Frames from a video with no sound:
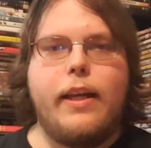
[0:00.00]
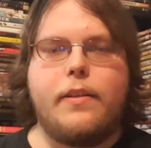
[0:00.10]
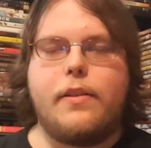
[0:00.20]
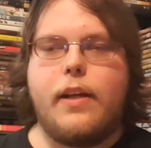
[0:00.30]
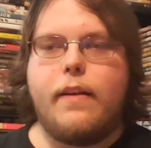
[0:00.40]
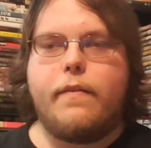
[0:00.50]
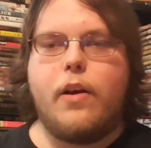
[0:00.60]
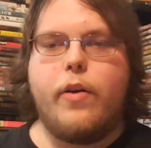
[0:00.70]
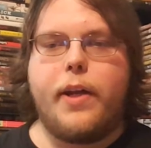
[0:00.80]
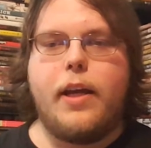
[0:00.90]
instead of
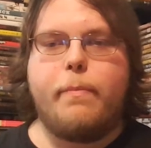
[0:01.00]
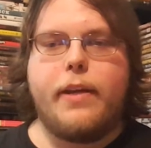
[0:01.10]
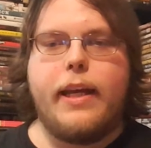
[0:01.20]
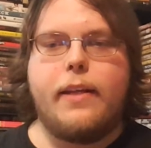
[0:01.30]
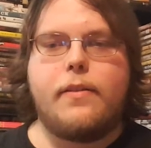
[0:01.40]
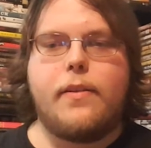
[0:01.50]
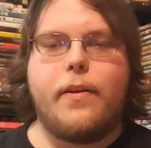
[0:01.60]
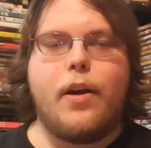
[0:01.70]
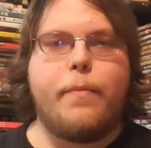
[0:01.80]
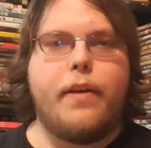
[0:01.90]
going up against an
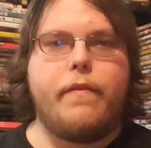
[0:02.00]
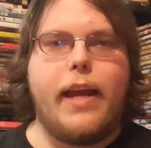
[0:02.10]
army of